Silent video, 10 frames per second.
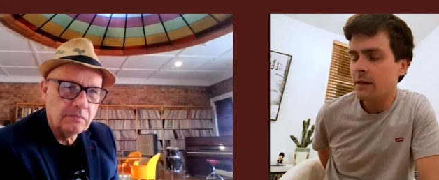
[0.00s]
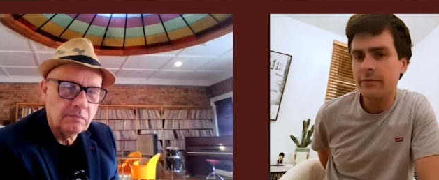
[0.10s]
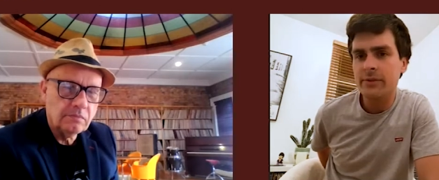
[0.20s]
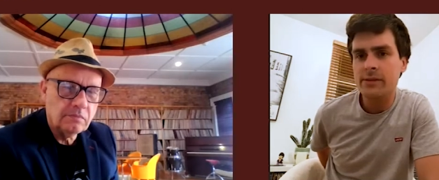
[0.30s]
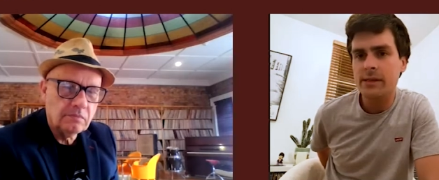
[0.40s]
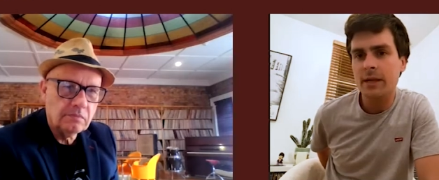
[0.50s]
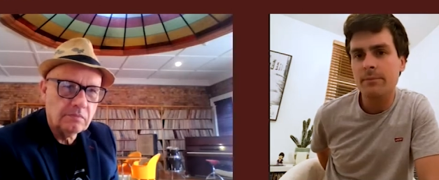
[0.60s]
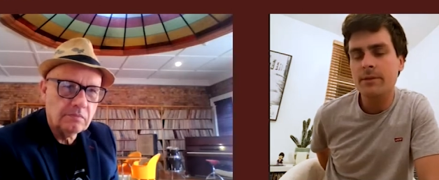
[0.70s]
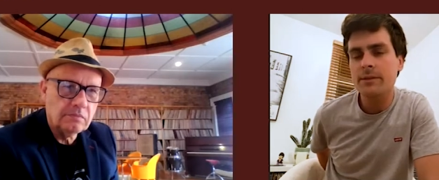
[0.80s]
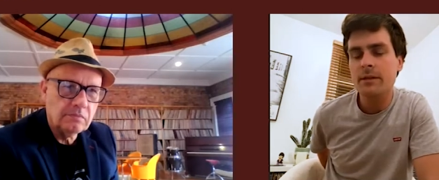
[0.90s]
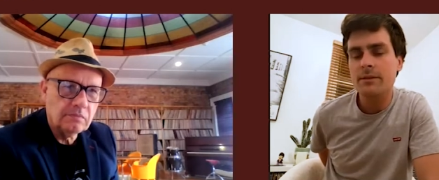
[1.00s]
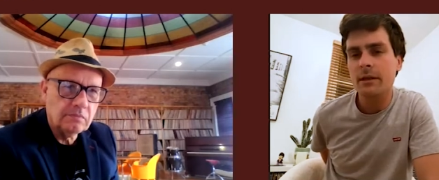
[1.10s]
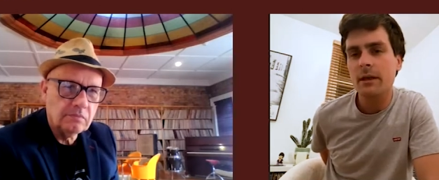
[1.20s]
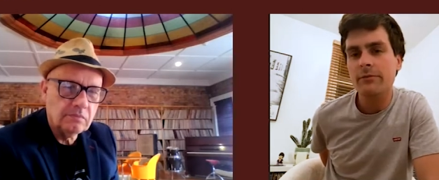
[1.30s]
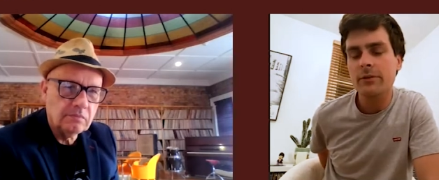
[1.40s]
Speaker 1: love the same music as
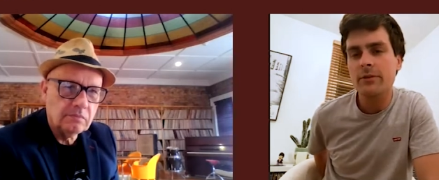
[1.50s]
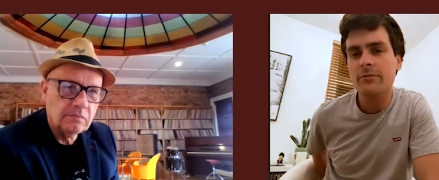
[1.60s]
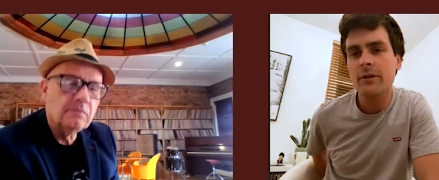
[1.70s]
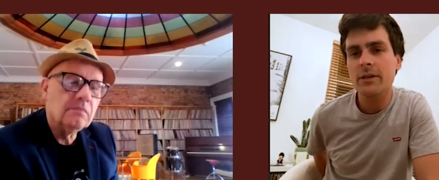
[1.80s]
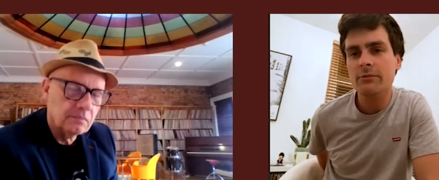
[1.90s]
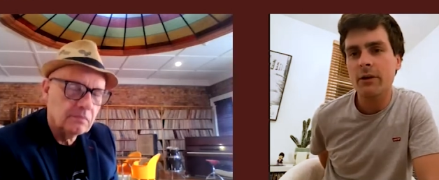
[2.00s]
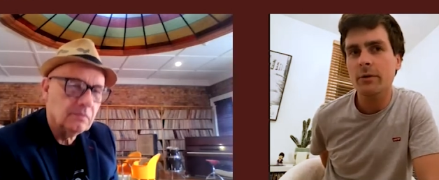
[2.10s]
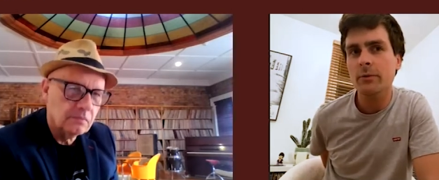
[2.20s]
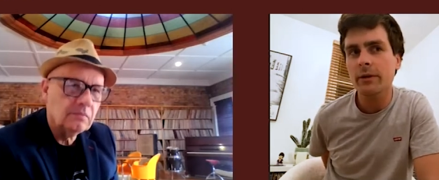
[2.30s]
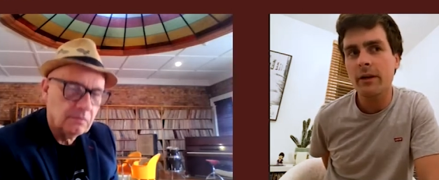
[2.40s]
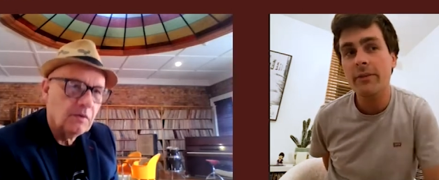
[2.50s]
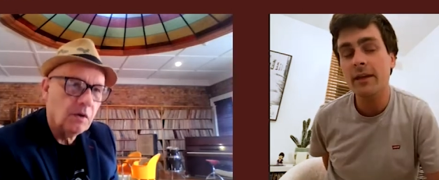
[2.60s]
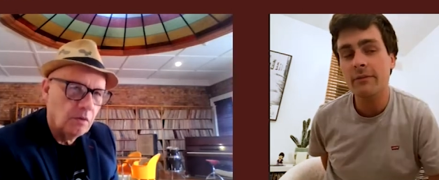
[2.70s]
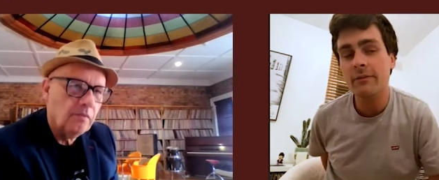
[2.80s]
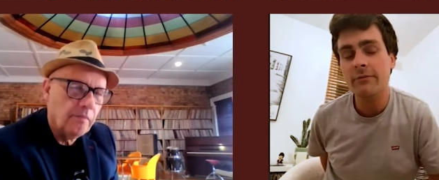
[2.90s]
I loved on the first record. And I
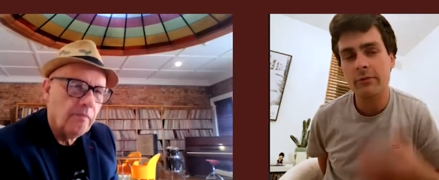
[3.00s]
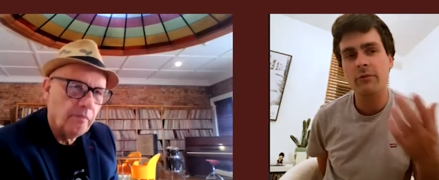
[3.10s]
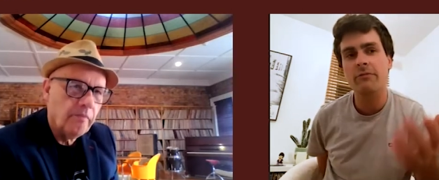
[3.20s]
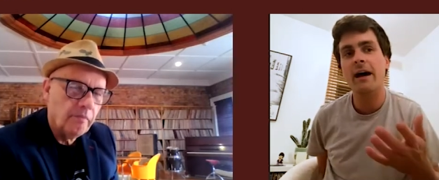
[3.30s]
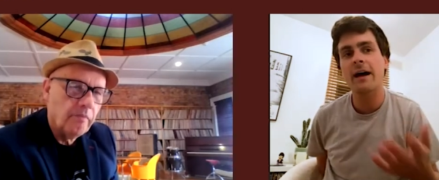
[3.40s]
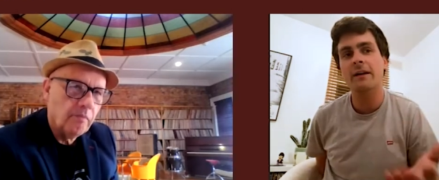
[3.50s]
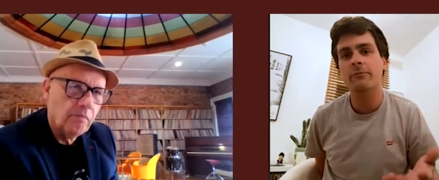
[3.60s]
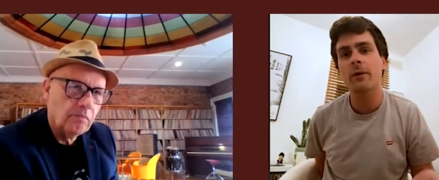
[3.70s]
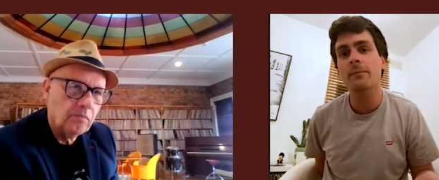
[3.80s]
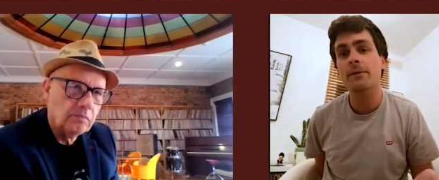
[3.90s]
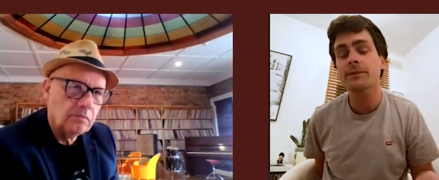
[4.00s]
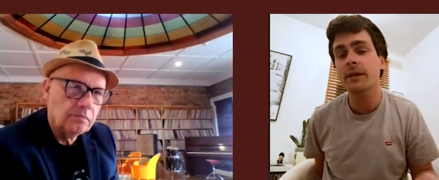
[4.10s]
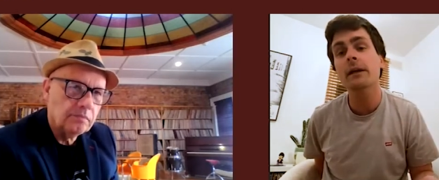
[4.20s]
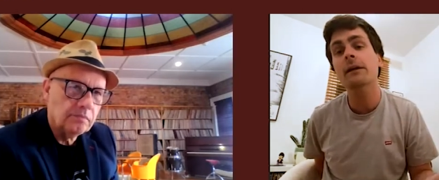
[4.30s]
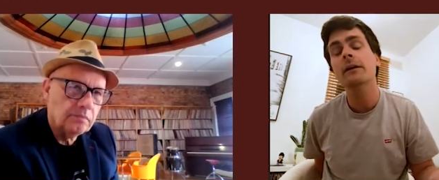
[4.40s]
think if you're a fan of my
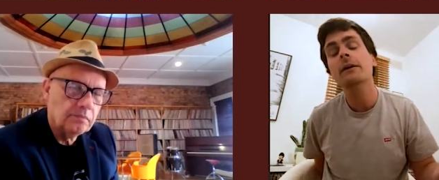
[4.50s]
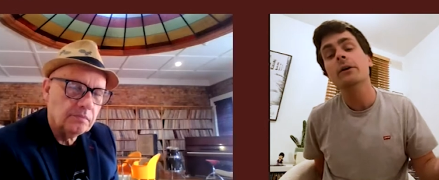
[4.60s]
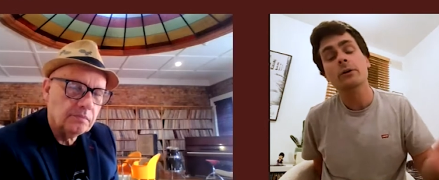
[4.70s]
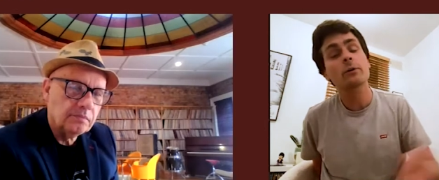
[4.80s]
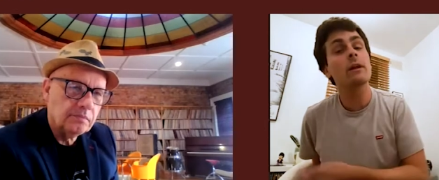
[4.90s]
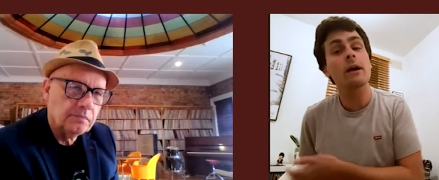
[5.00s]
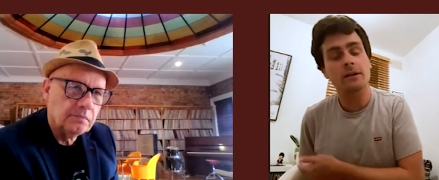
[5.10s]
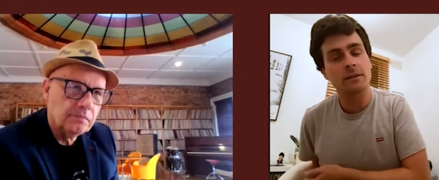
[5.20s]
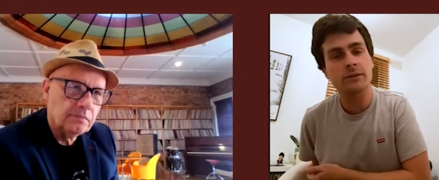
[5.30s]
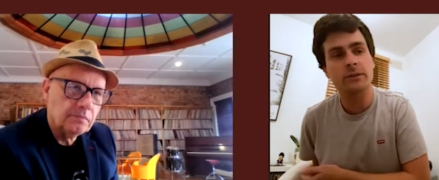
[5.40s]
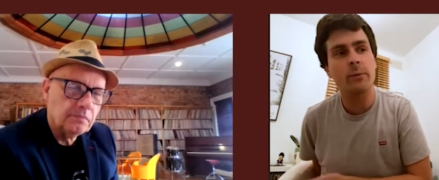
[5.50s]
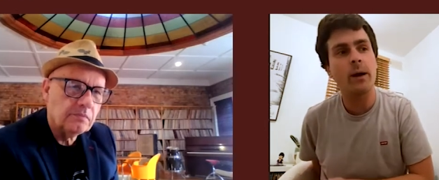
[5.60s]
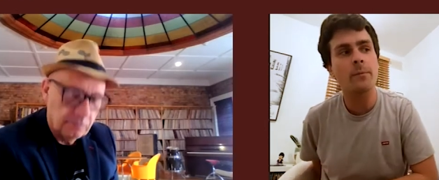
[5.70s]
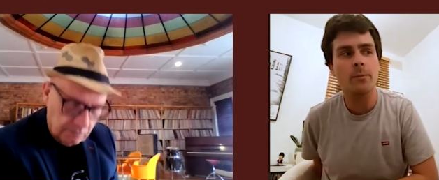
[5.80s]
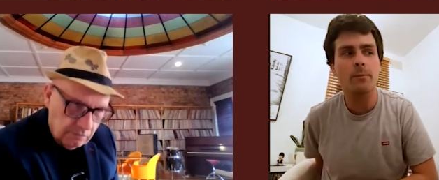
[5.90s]
music, you'll like this new
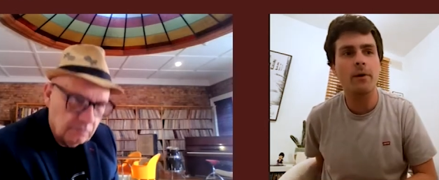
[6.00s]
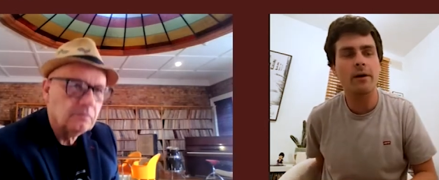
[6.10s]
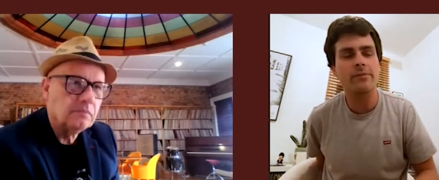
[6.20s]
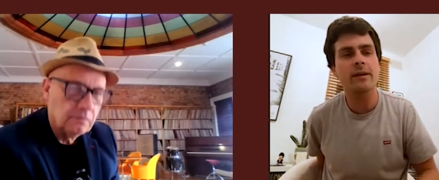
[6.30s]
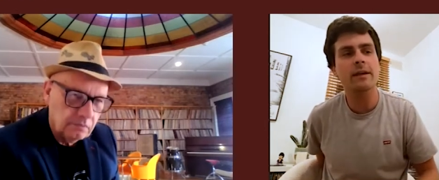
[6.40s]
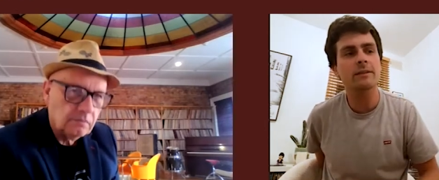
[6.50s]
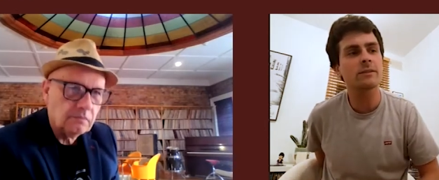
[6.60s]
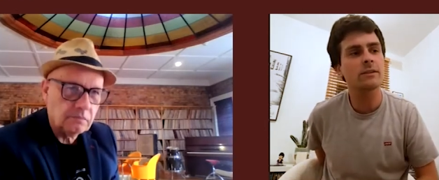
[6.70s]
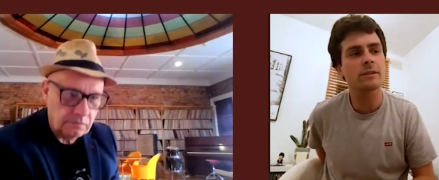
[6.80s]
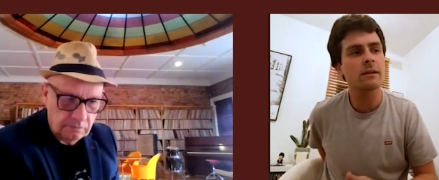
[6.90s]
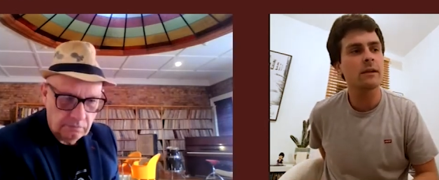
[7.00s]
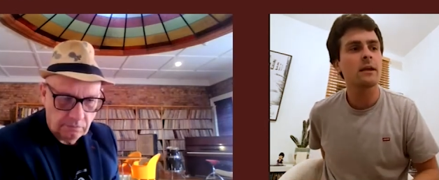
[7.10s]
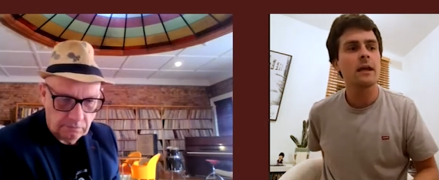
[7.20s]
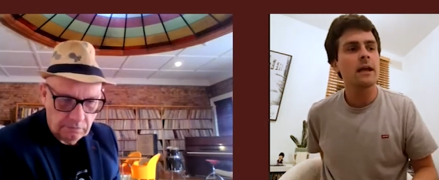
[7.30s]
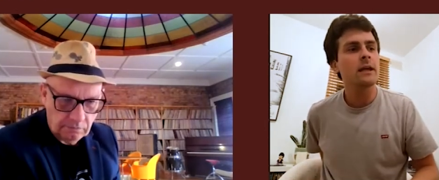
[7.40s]
album. But I think it's just,
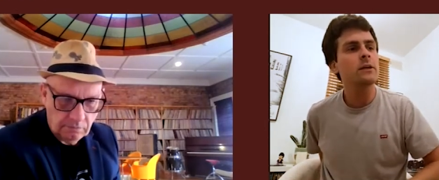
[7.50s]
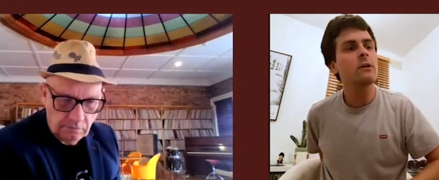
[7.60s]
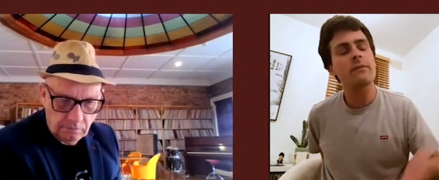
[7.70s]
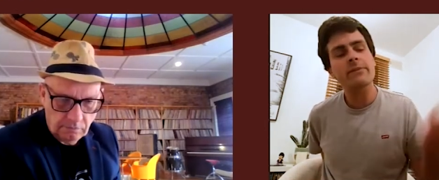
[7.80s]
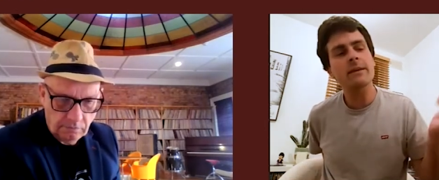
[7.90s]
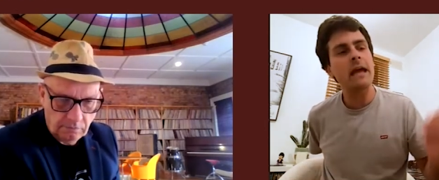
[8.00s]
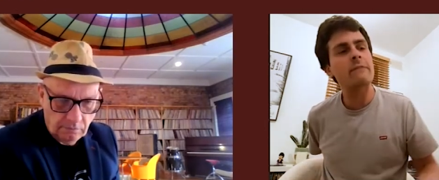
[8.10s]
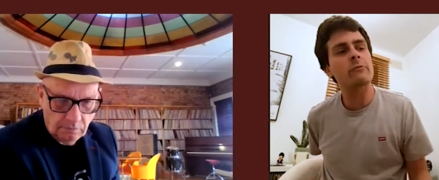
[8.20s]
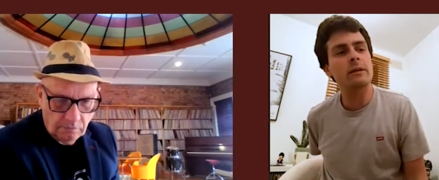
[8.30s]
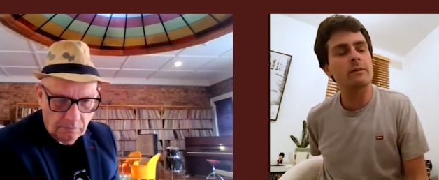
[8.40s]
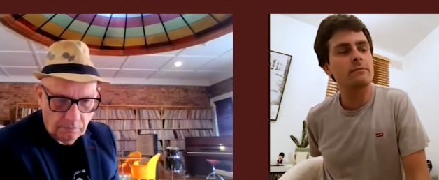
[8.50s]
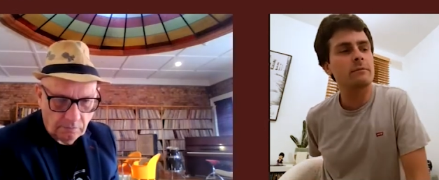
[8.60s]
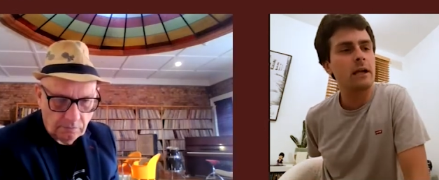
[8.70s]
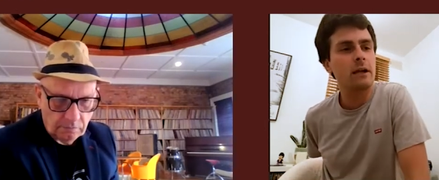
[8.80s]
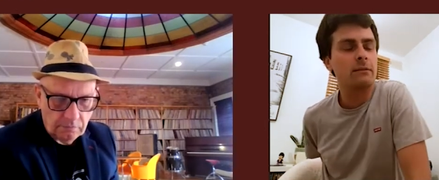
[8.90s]
you know, I think every
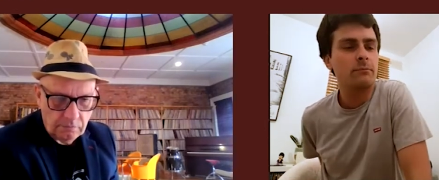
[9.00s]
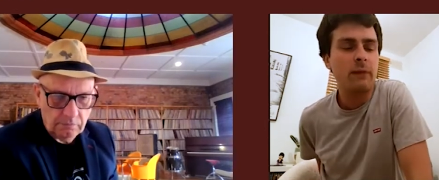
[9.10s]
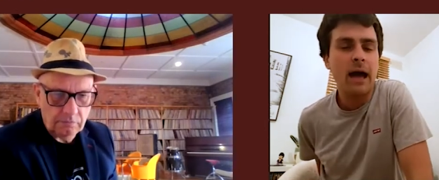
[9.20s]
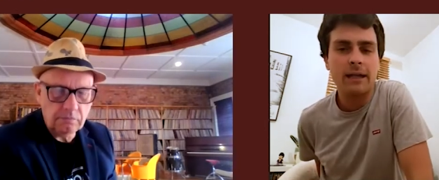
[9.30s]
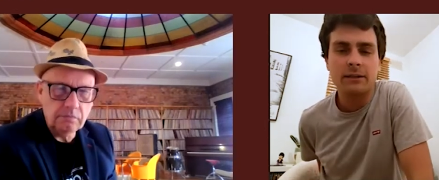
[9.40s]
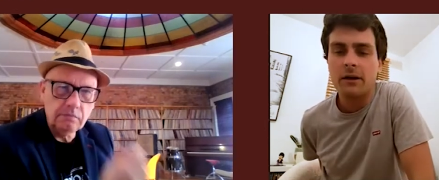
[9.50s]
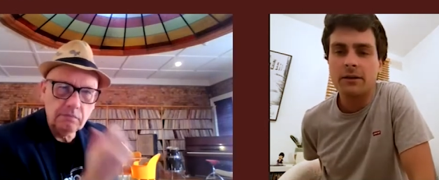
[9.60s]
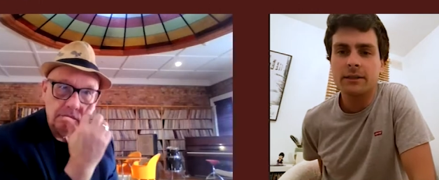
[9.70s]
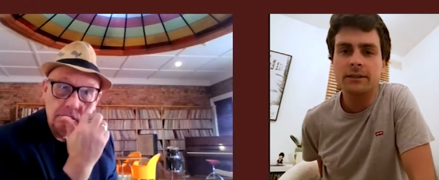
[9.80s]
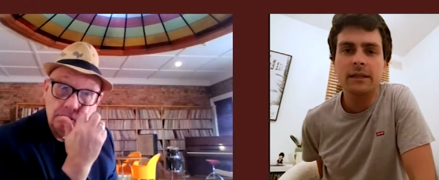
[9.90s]
band artist